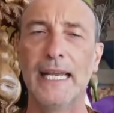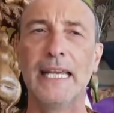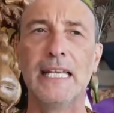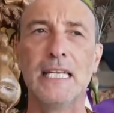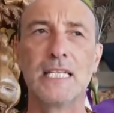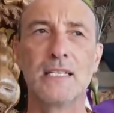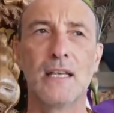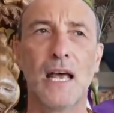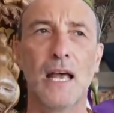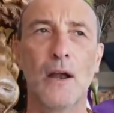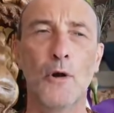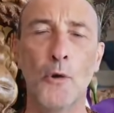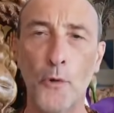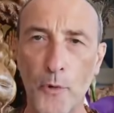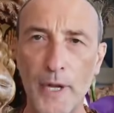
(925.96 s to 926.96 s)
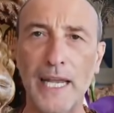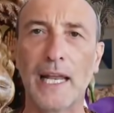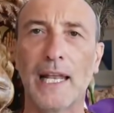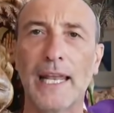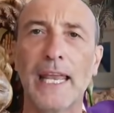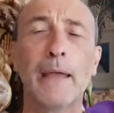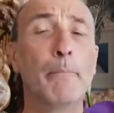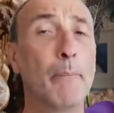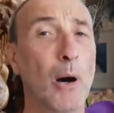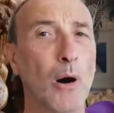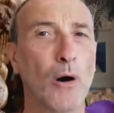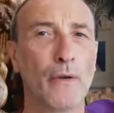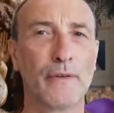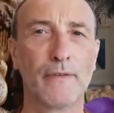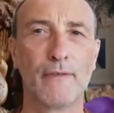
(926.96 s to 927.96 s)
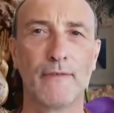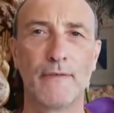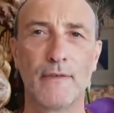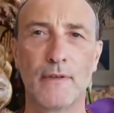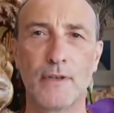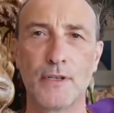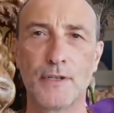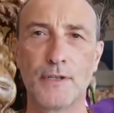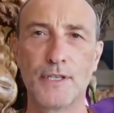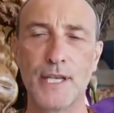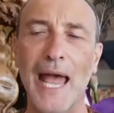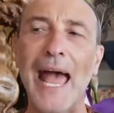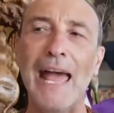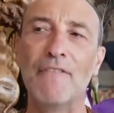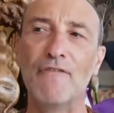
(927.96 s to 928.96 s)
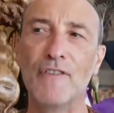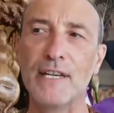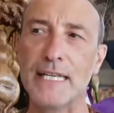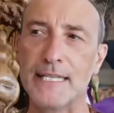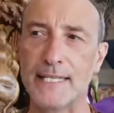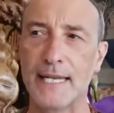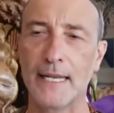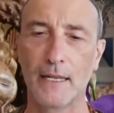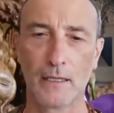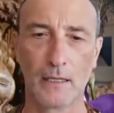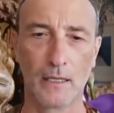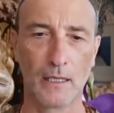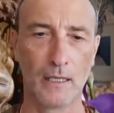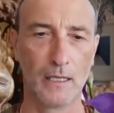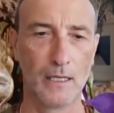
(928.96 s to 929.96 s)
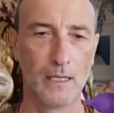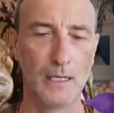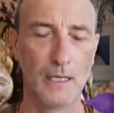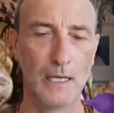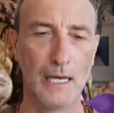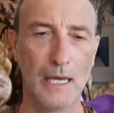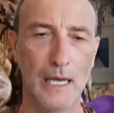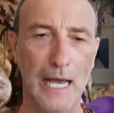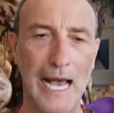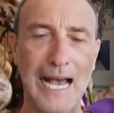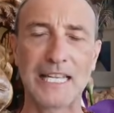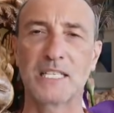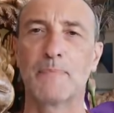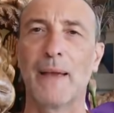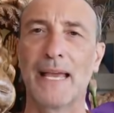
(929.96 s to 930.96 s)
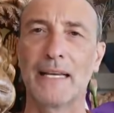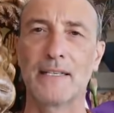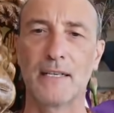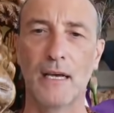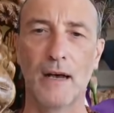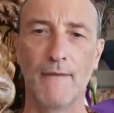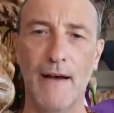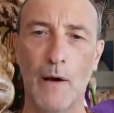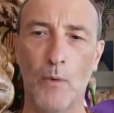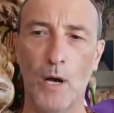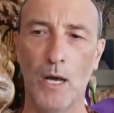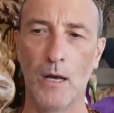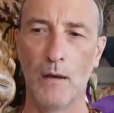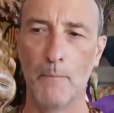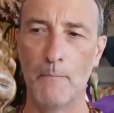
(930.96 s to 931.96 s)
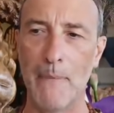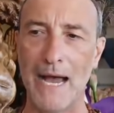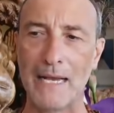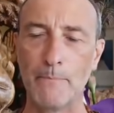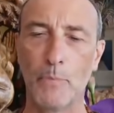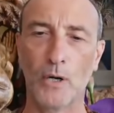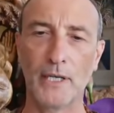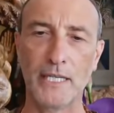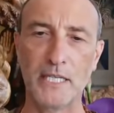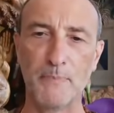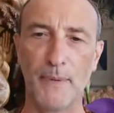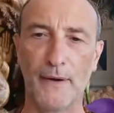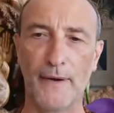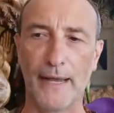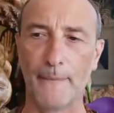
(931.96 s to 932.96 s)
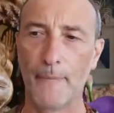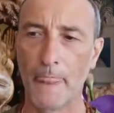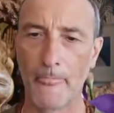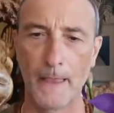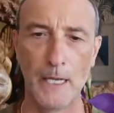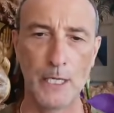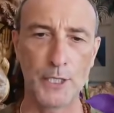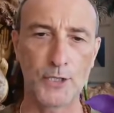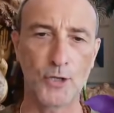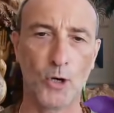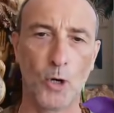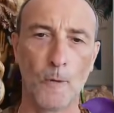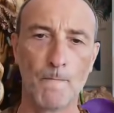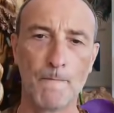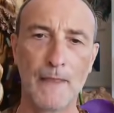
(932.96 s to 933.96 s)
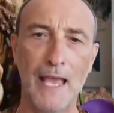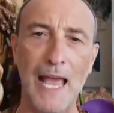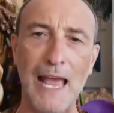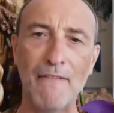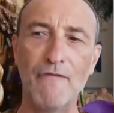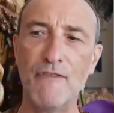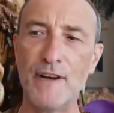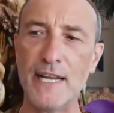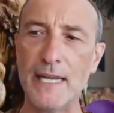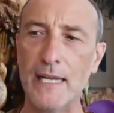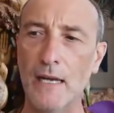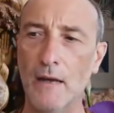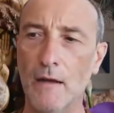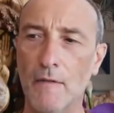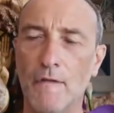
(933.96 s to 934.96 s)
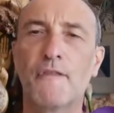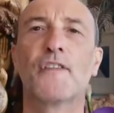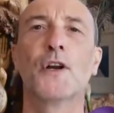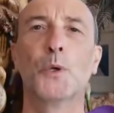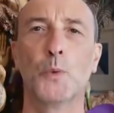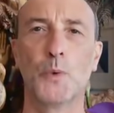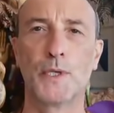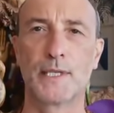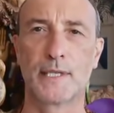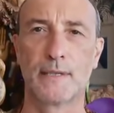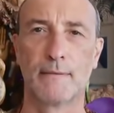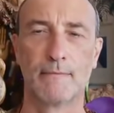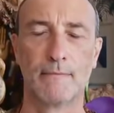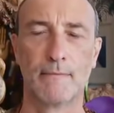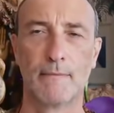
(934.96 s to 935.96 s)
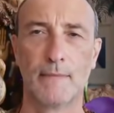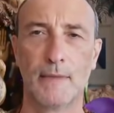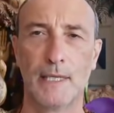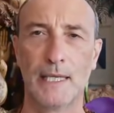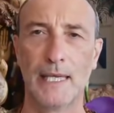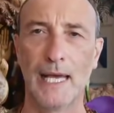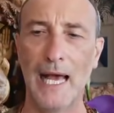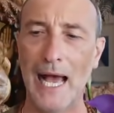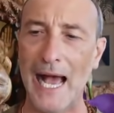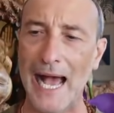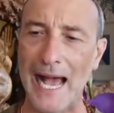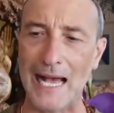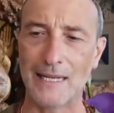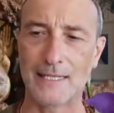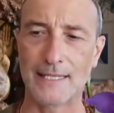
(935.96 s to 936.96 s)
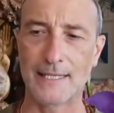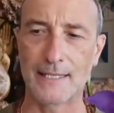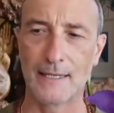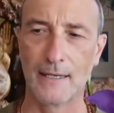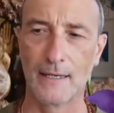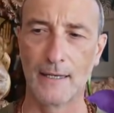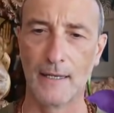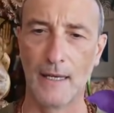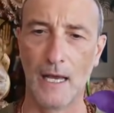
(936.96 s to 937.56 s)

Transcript: is really important to every single aspect of our mind, body, spirit. So every fruit has